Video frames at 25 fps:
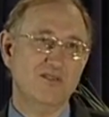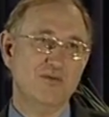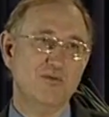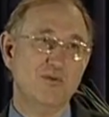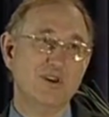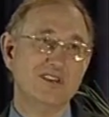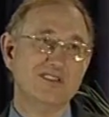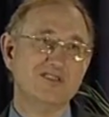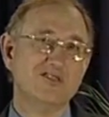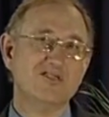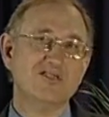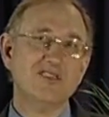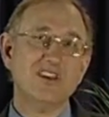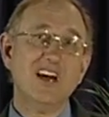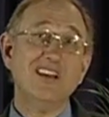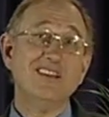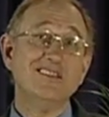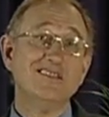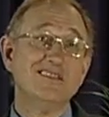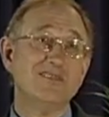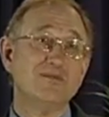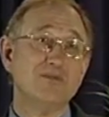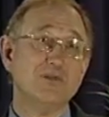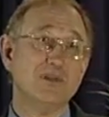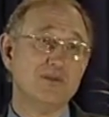was
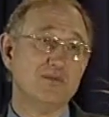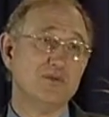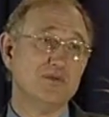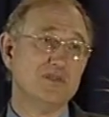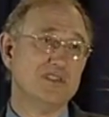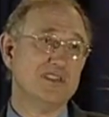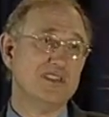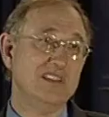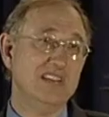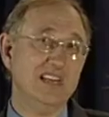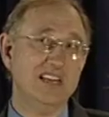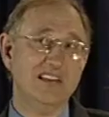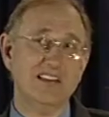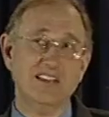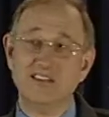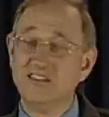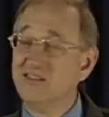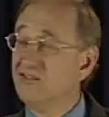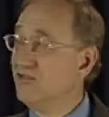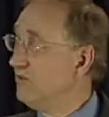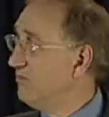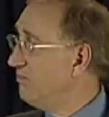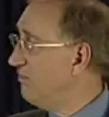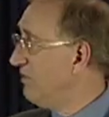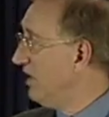just what was
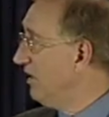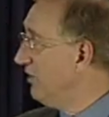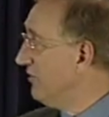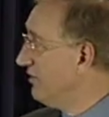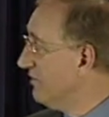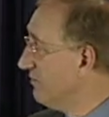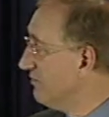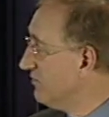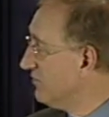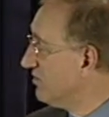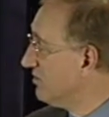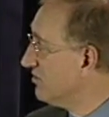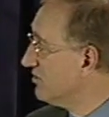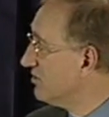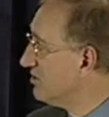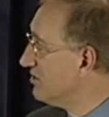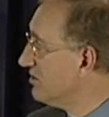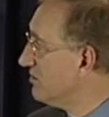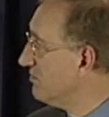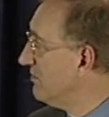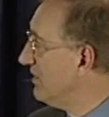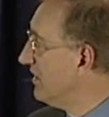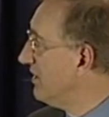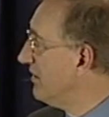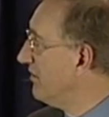needed to blow them to
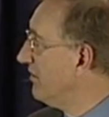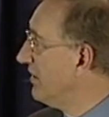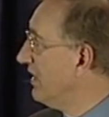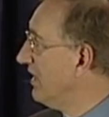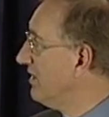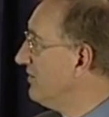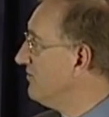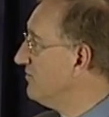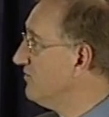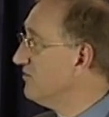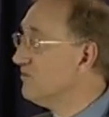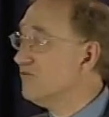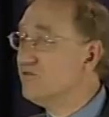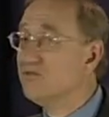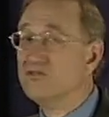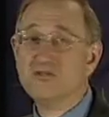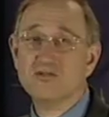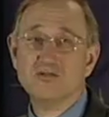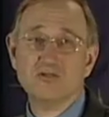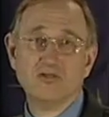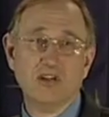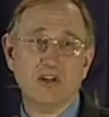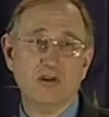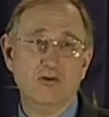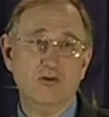smithereens.
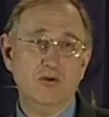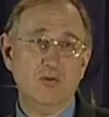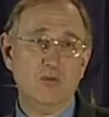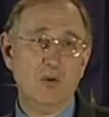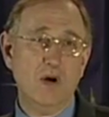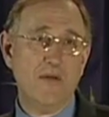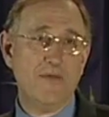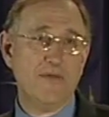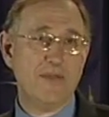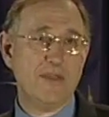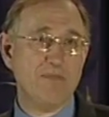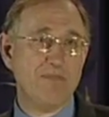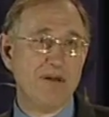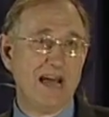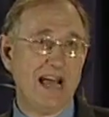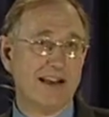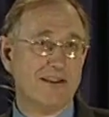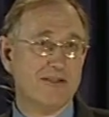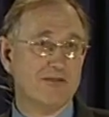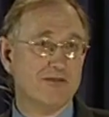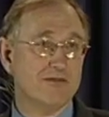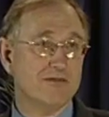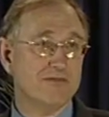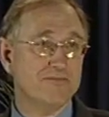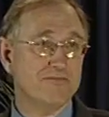So who won the
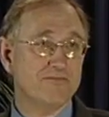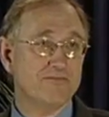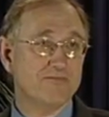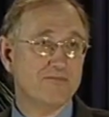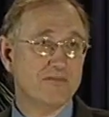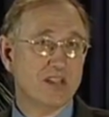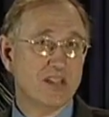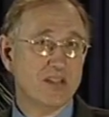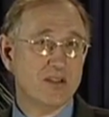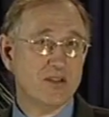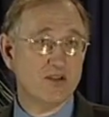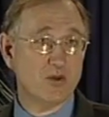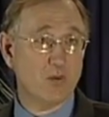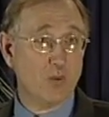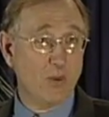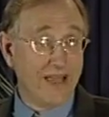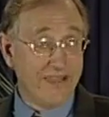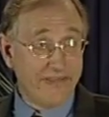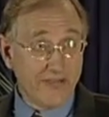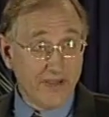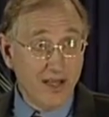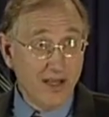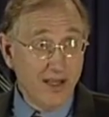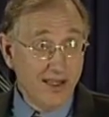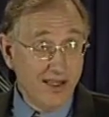battle? The
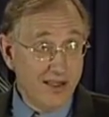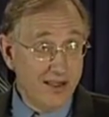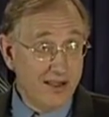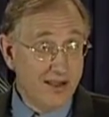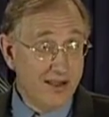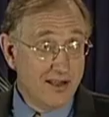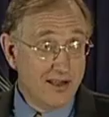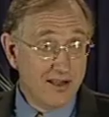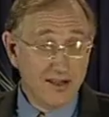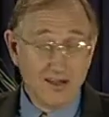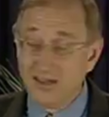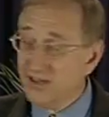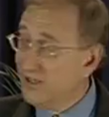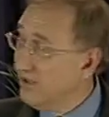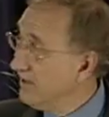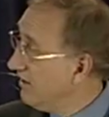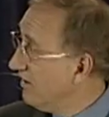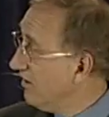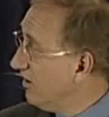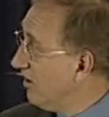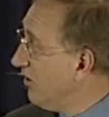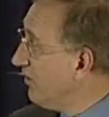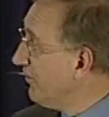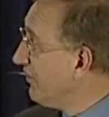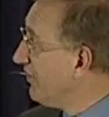weather
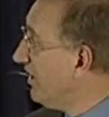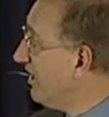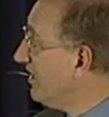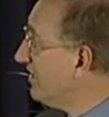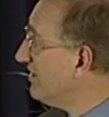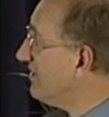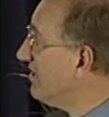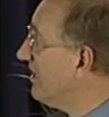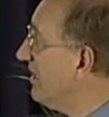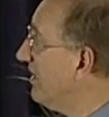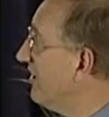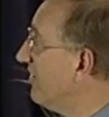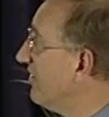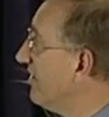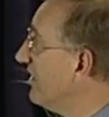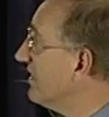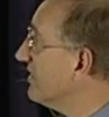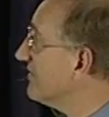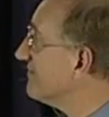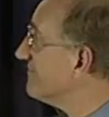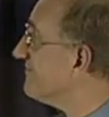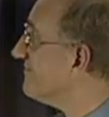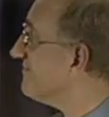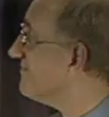or the artillery?